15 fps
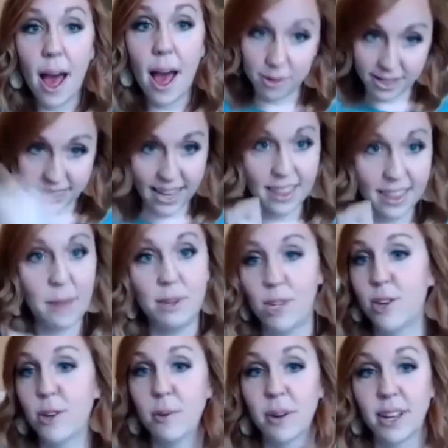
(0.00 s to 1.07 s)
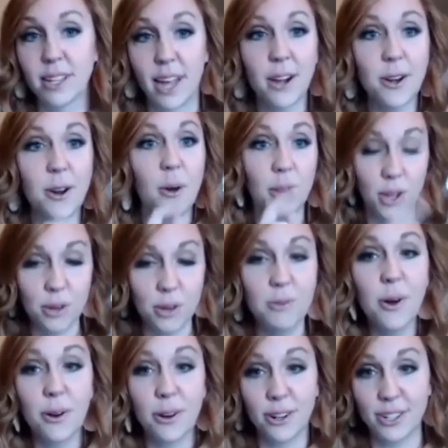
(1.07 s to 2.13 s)
I would send them to you because I know that you
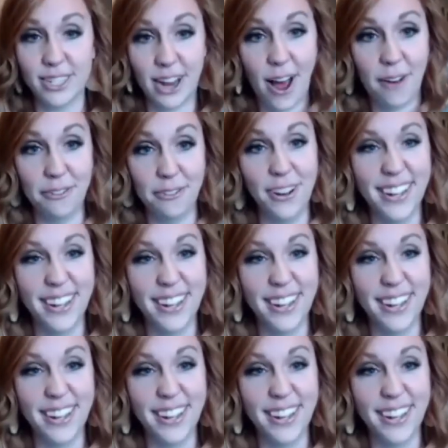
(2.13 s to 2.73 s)
know your stuff.